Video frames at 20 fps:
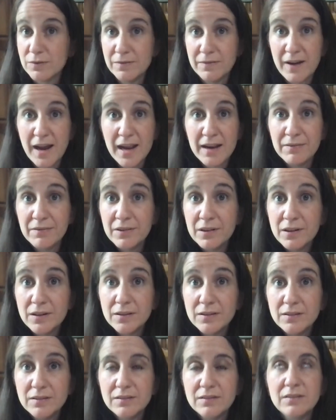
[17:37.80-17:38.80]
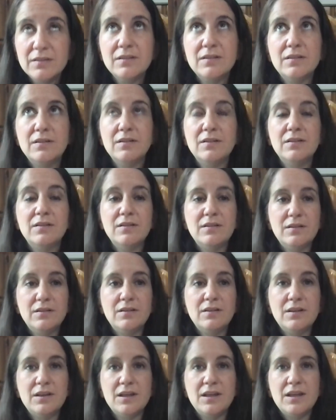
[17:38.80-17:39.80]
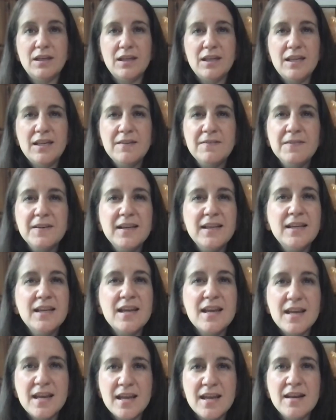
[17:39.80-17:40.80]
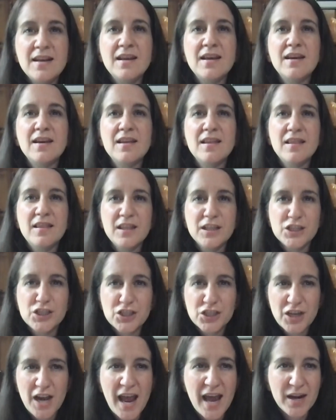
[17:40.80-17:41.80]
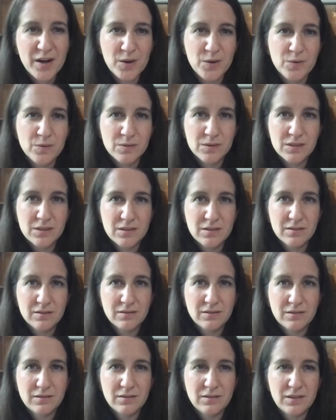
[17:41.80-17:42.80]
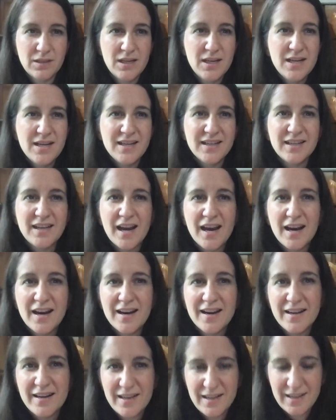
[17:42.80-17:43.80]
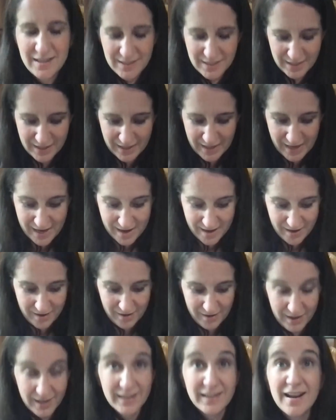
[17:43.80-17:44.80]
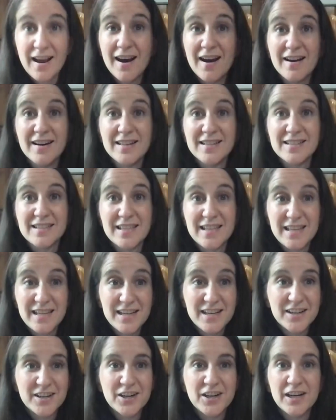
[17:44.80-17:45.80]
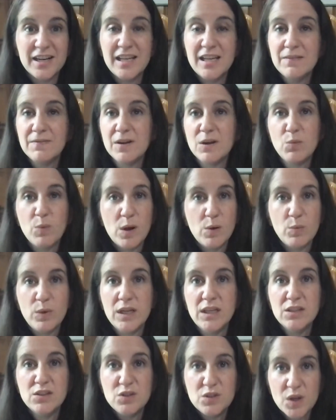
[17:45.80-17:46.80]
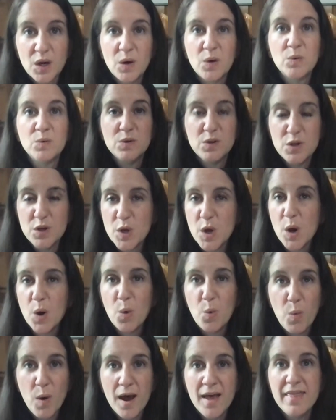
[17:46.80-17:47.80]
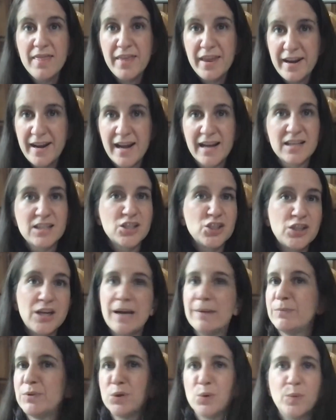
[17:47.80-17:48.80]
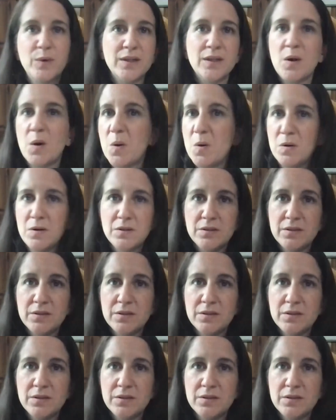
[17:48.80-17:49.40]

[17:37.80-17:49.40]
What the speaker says: even in the shadows. God is there and God is here even when we don't know what the next chapter will hold. When we feel like